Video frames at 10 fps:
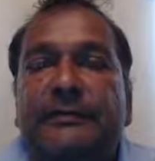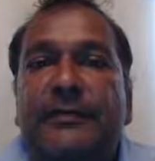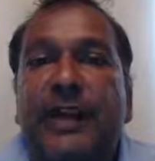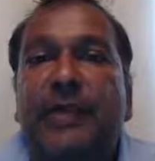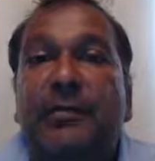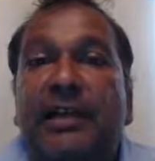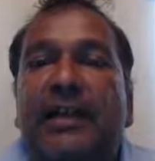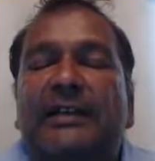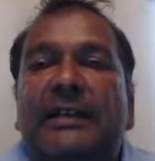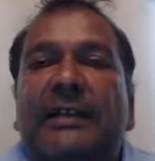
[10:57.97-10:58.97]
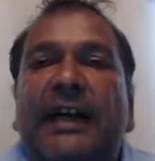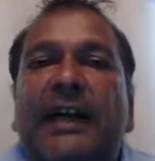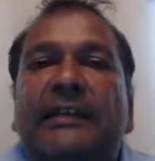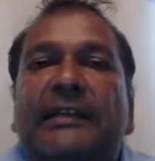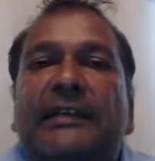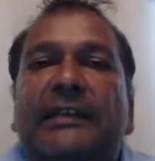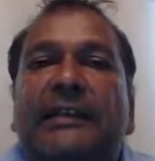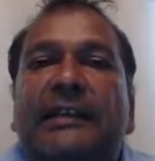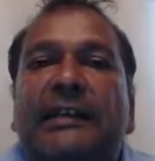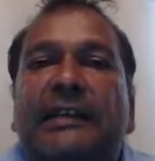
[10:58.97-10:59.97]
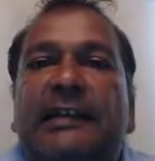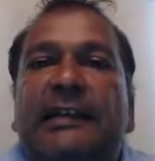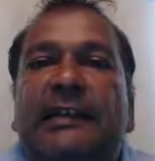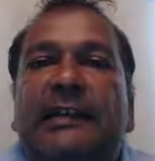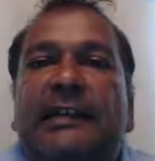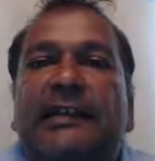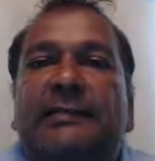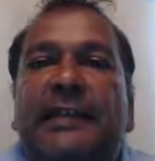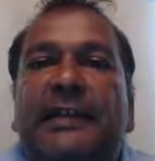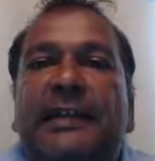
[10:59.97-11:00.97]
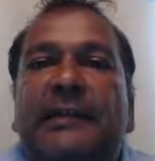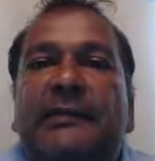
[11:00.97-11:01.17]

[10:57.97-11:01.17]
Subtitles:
And because of that, it becomes